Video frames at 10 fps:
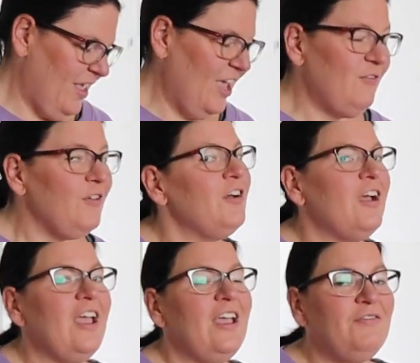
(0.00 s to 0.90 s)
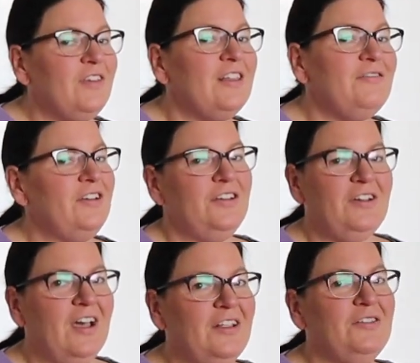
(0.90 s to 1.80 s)
If you live in
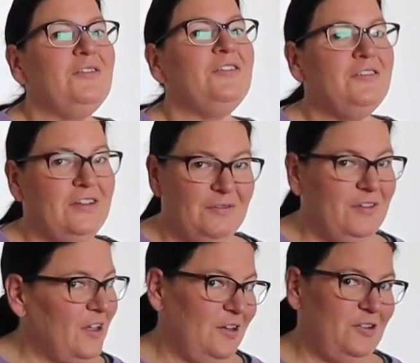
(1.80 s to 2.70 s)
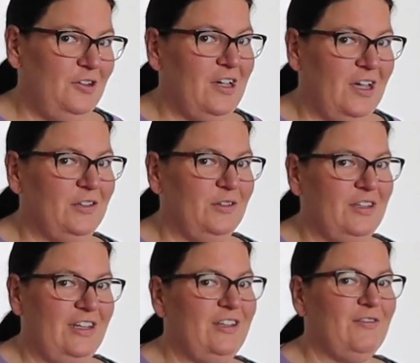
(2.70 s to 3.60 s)
Newcastle, you should definitely go to Newcastle
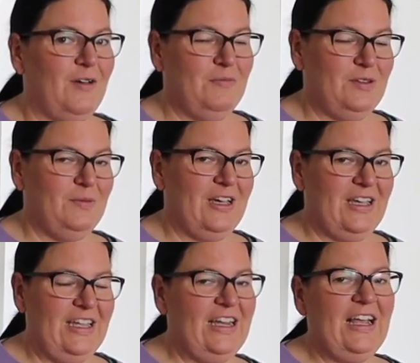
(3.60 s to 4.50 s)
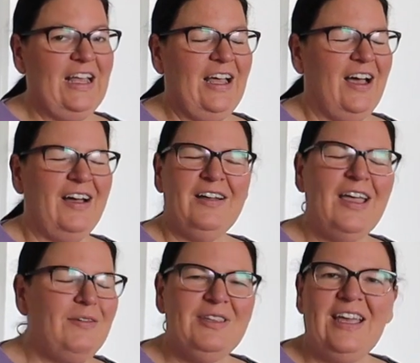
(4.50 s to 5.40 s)
City's Farmers Market. I
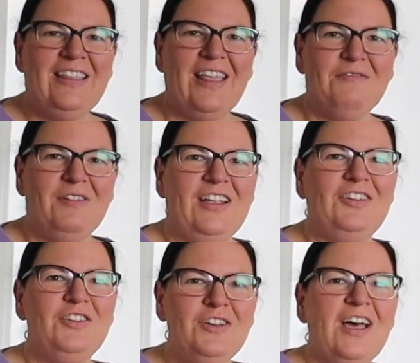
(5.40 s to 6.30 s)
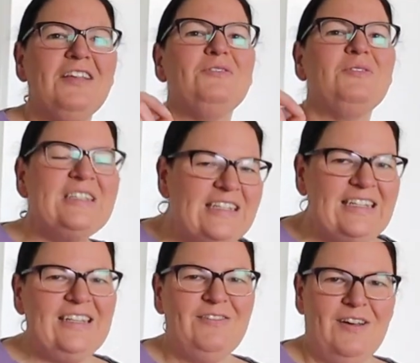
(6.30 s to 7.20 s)
keep saying that funny, Newcastle
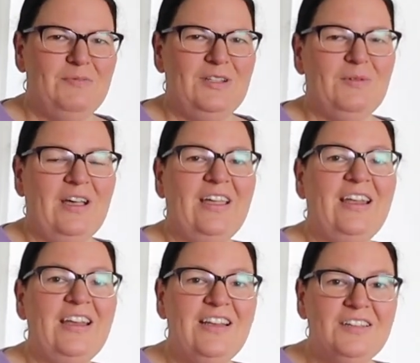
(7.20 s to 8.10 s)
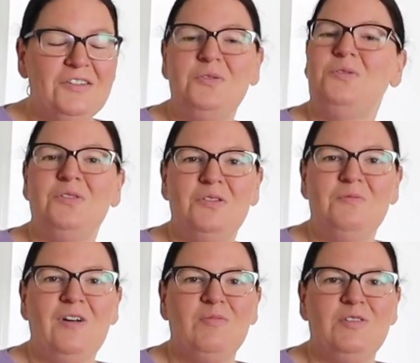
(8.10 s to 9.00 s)
City Farmers Market. It is an awesome
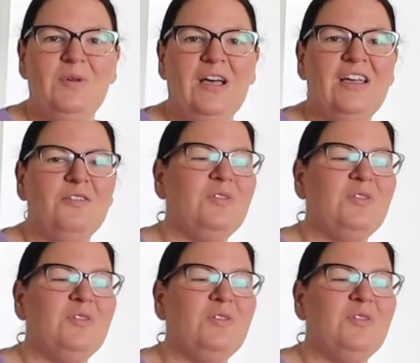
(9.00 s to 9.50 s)
farmers market.